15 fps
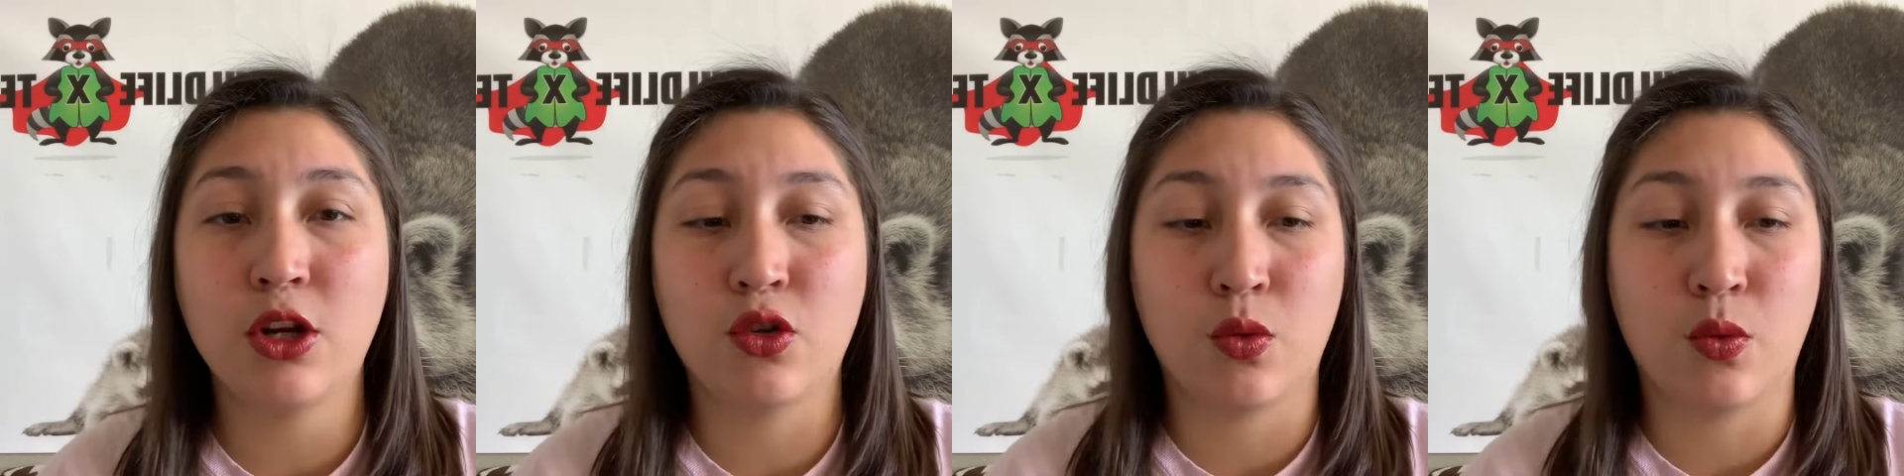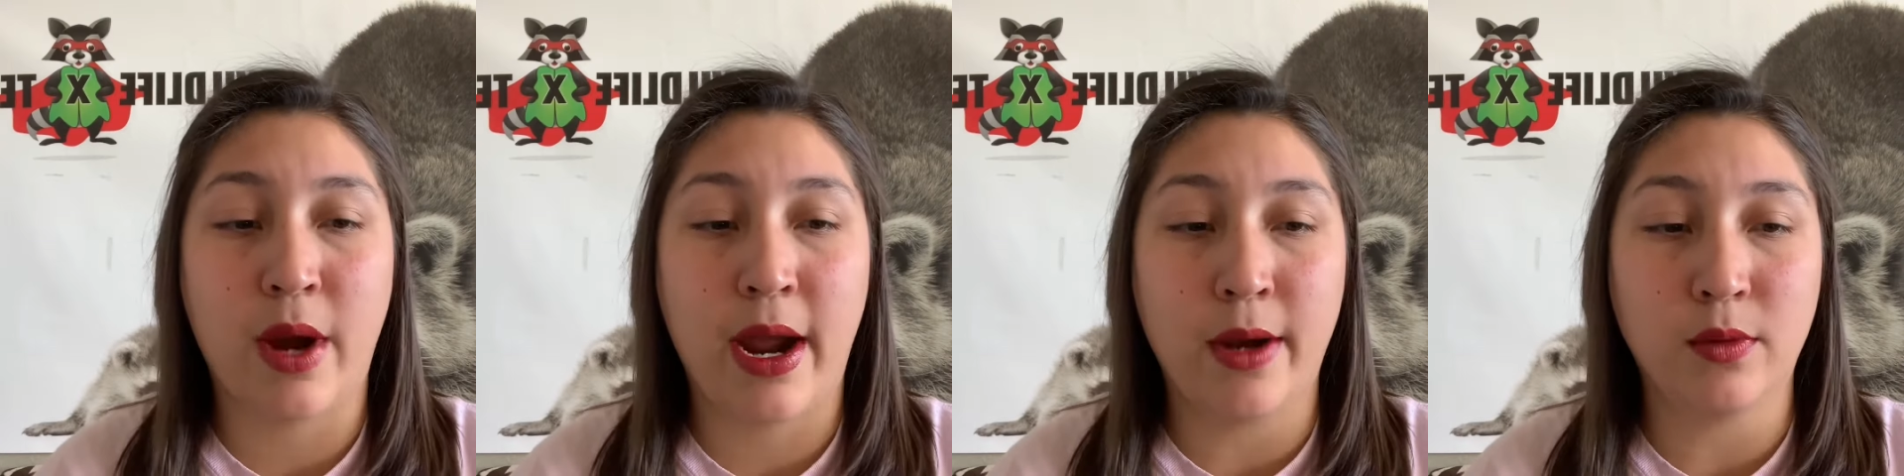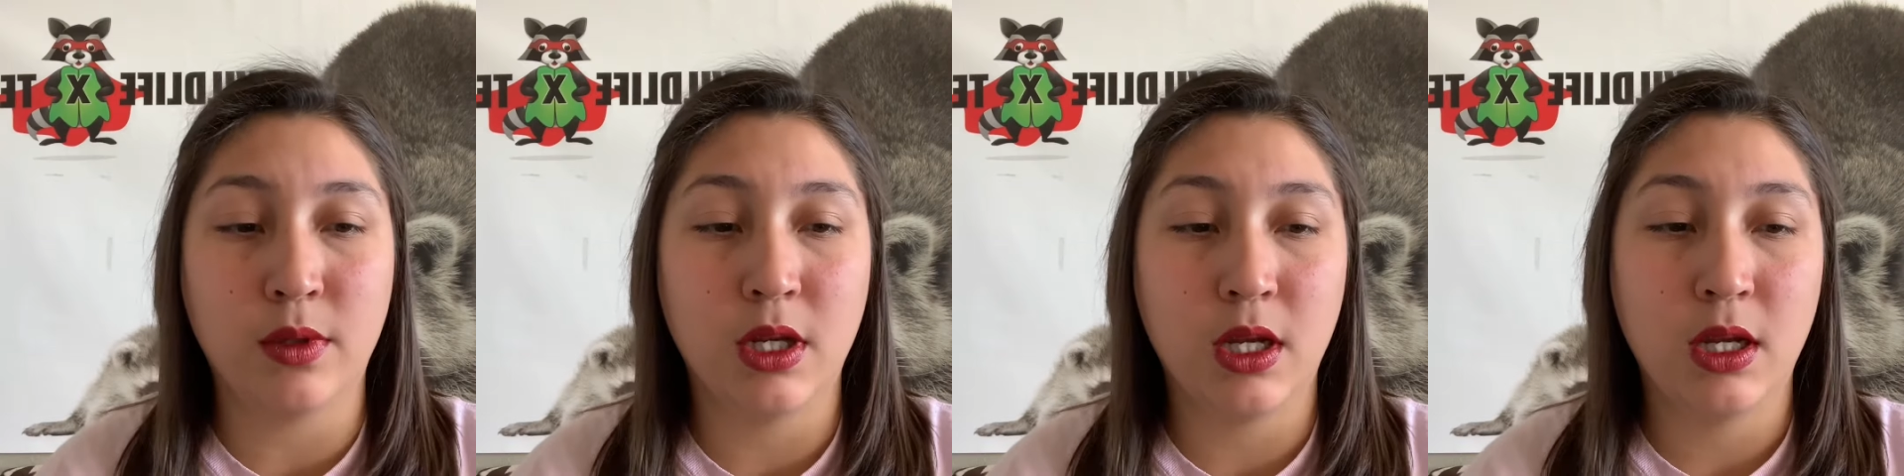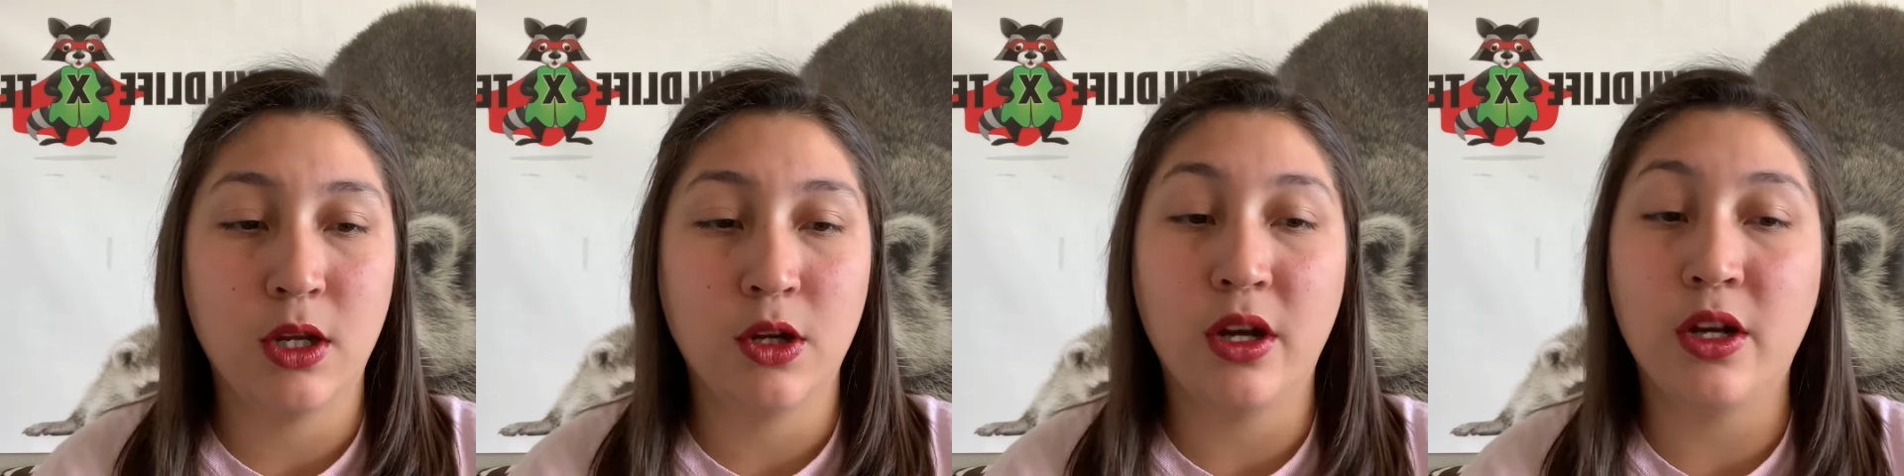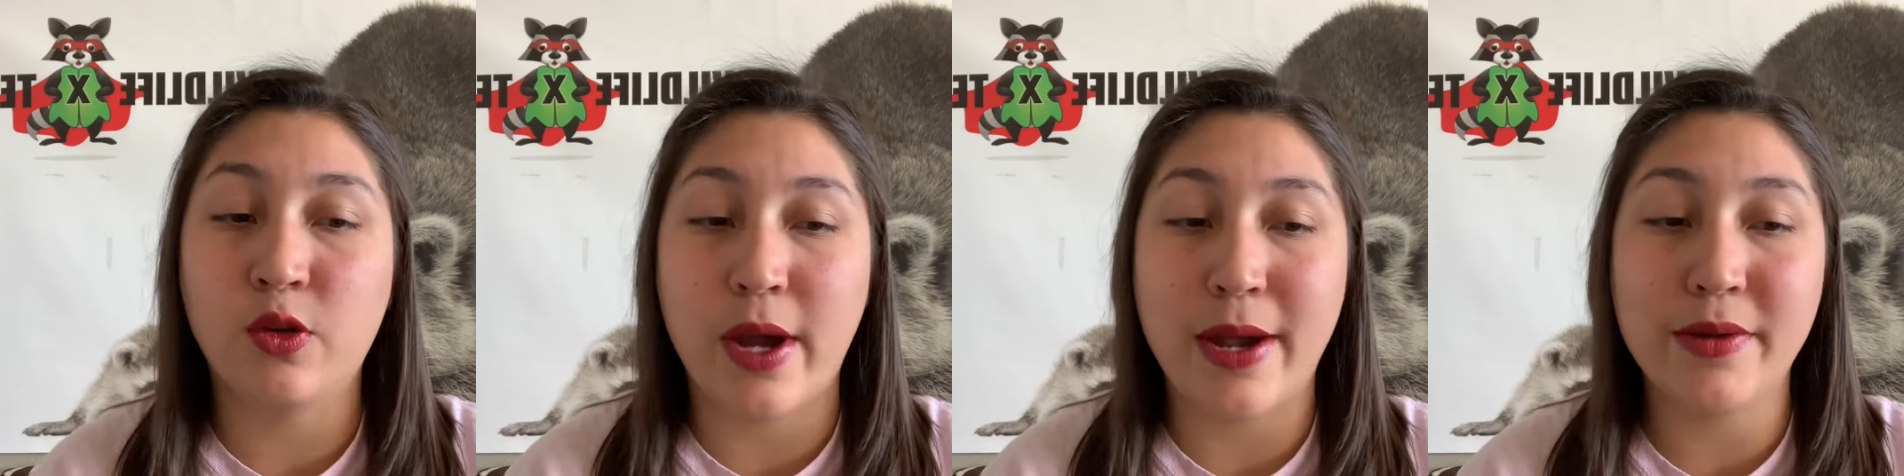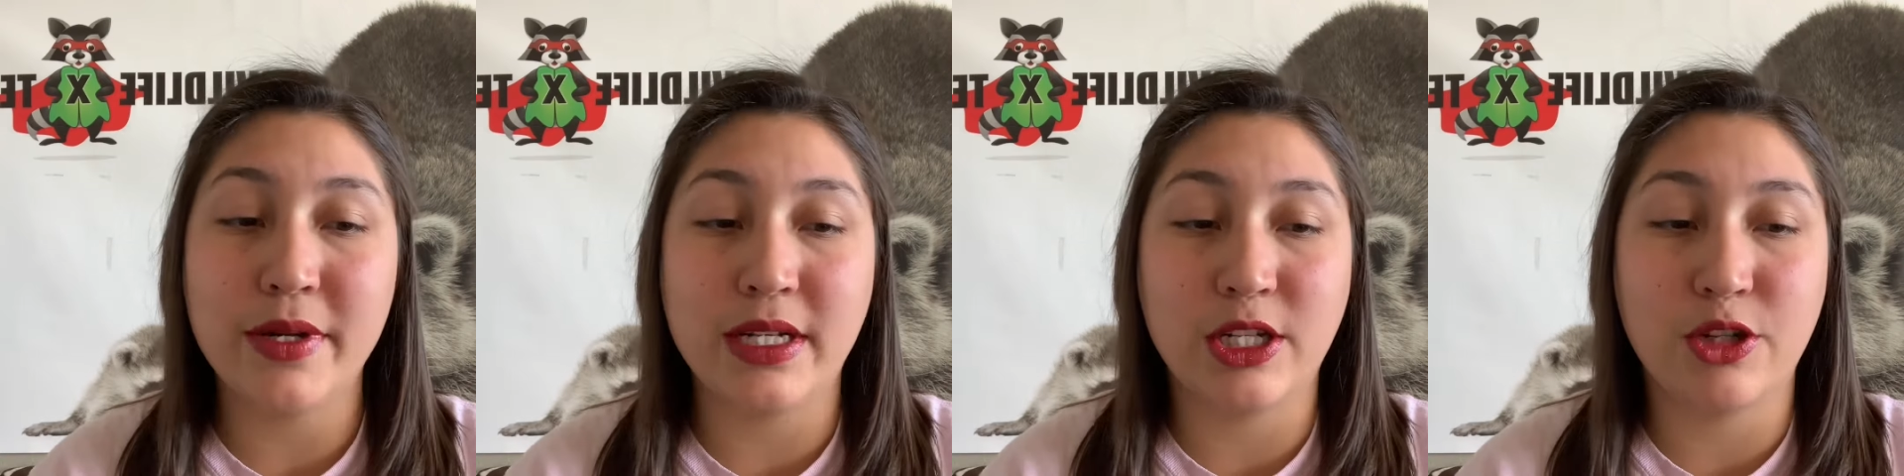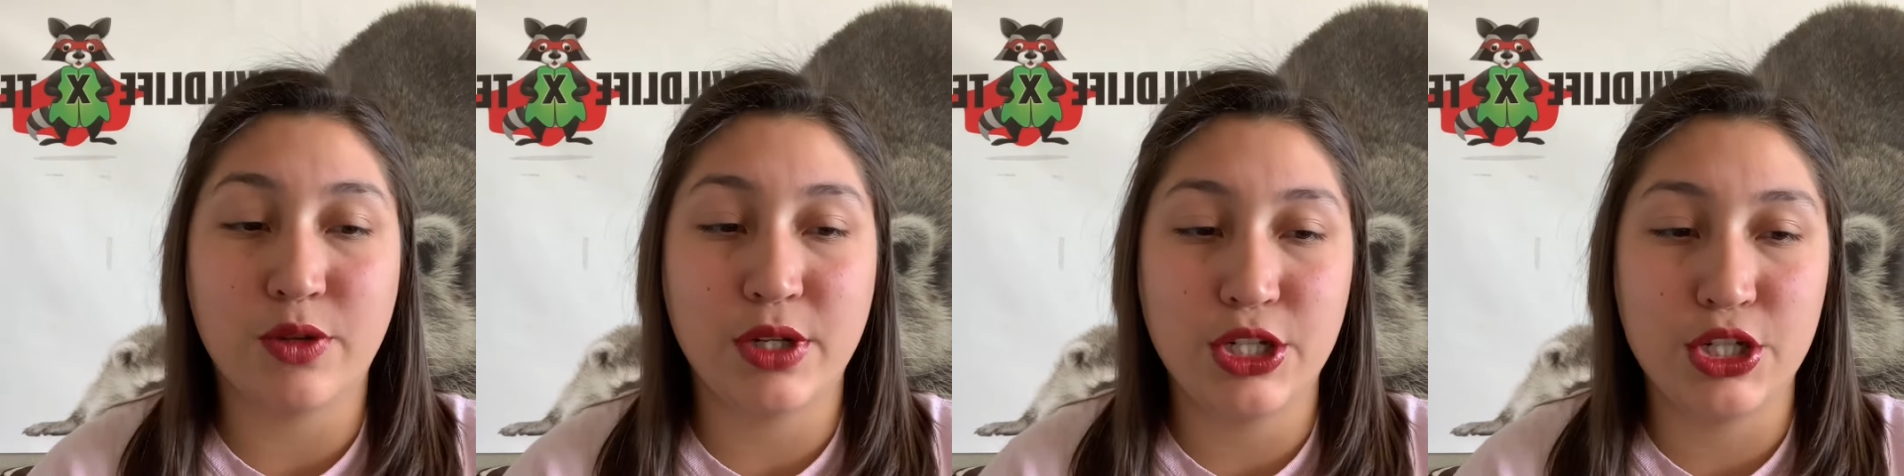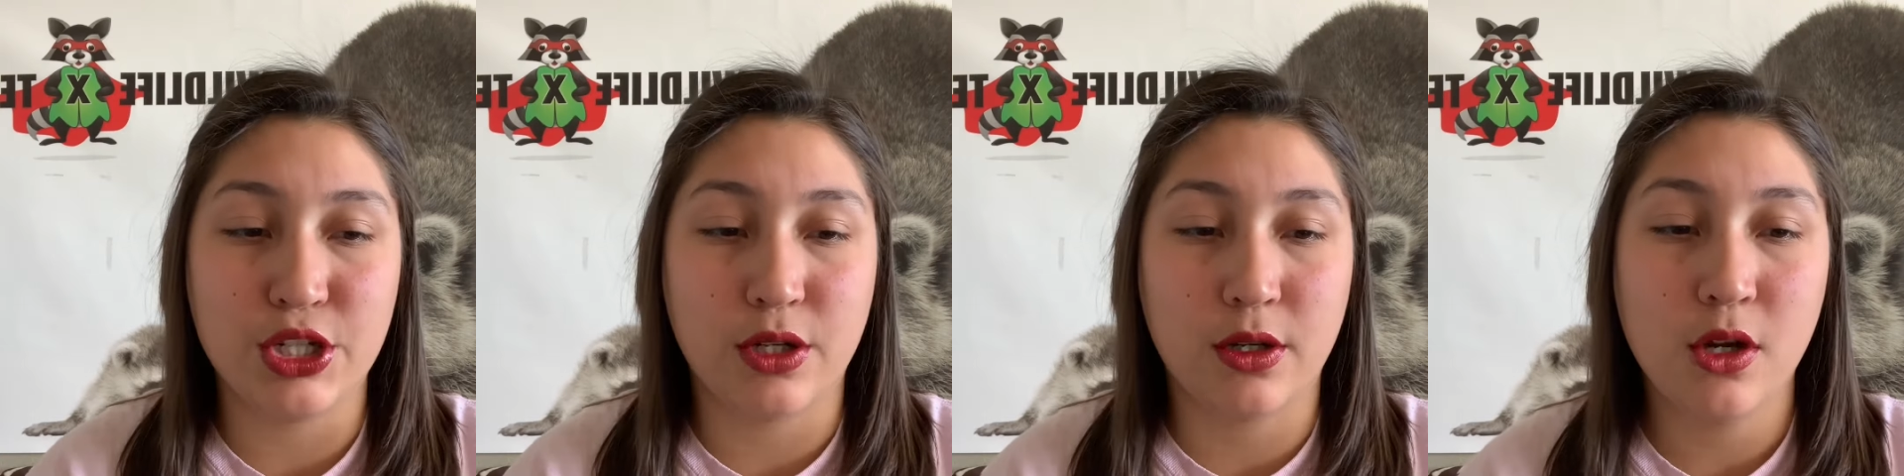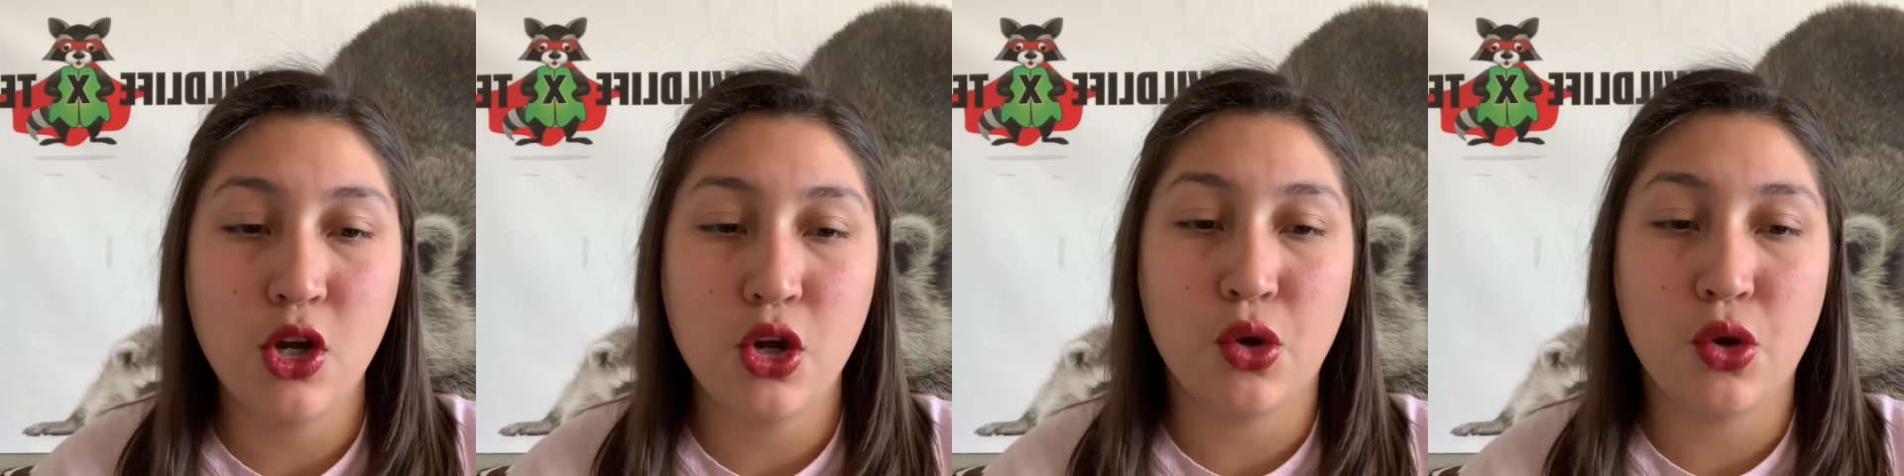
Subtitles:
grounded creature,